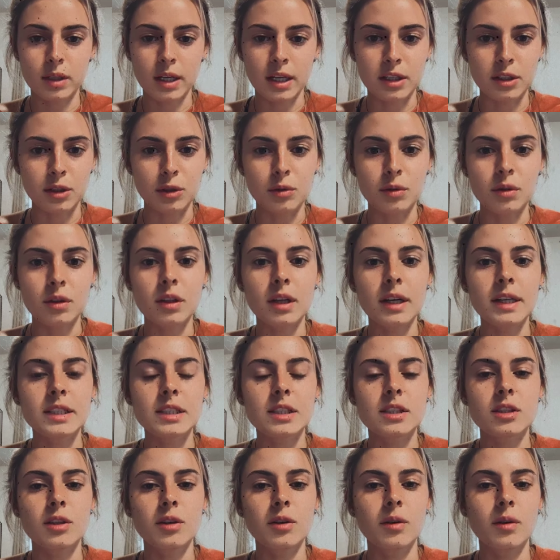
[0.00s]
can
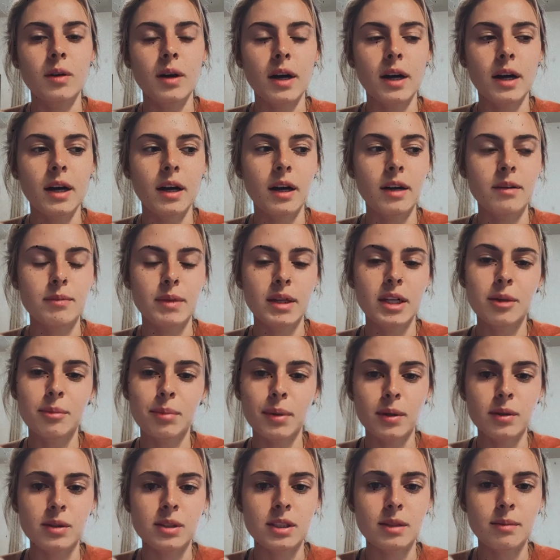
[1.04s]
utilize. So I made a
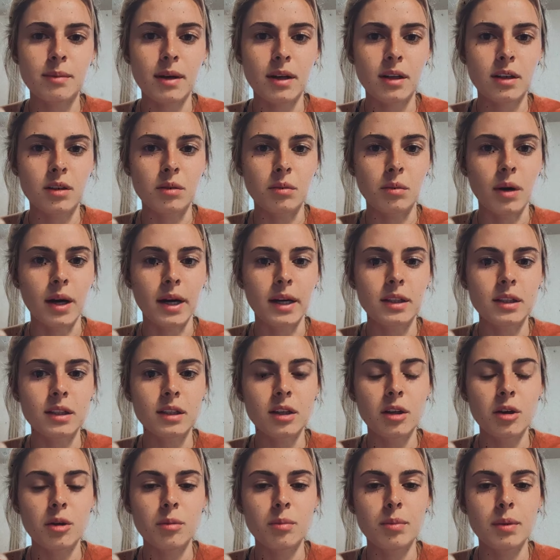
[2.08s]
post about it a while
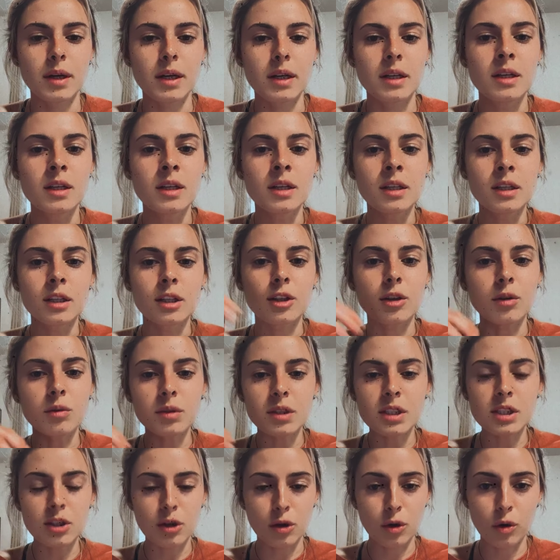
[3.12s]
ago, but you don't
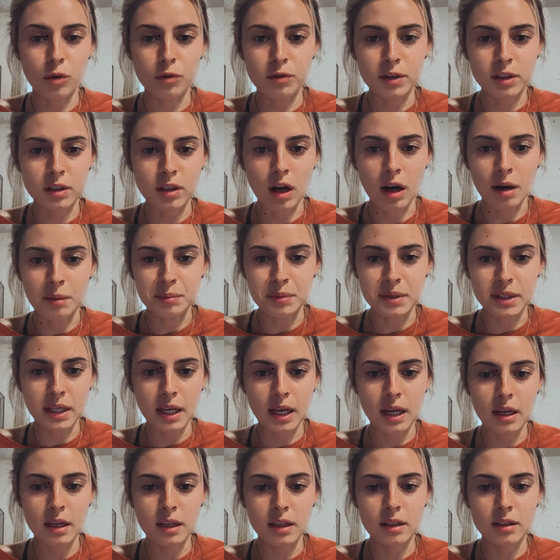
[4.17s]
need to
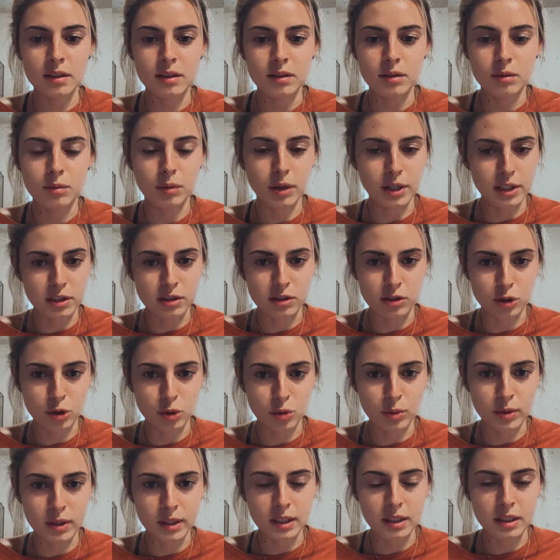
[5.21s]
overcomplicate what you're
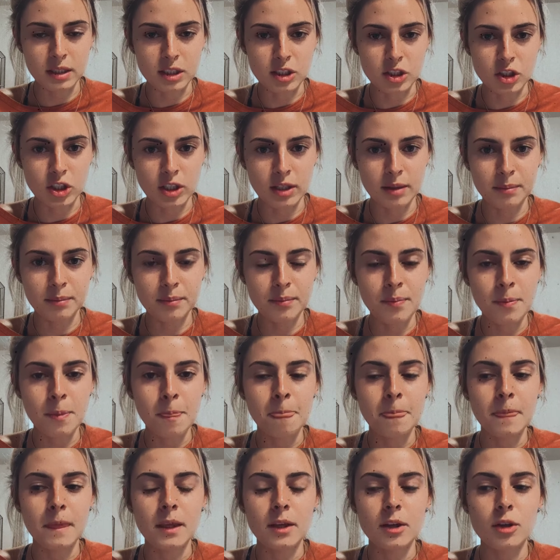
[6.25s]
doing in the gym.
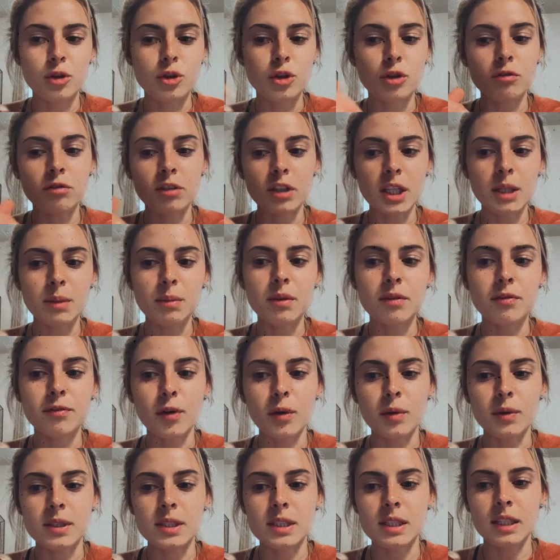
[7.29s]
You should really be
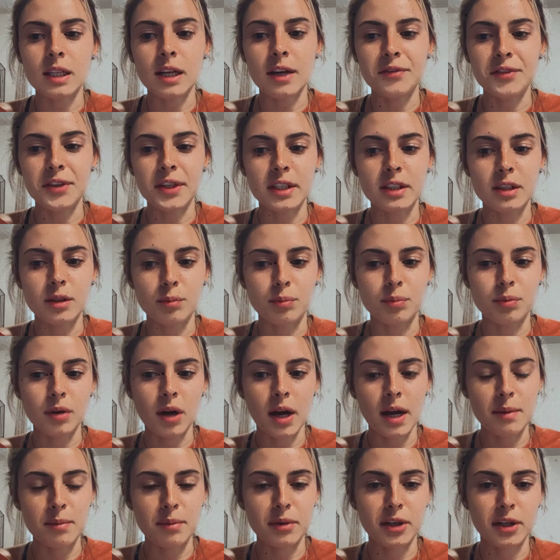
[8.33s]
focusing on like the
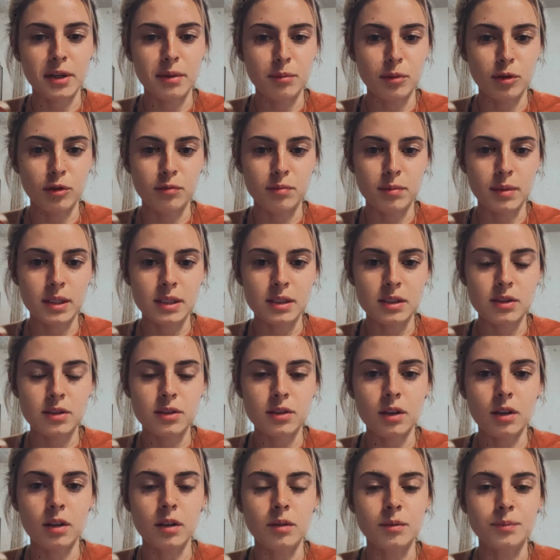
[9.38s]
primary movements.
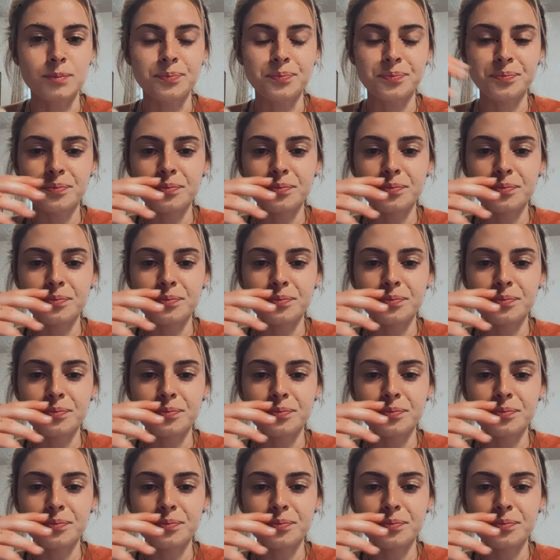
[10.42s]
So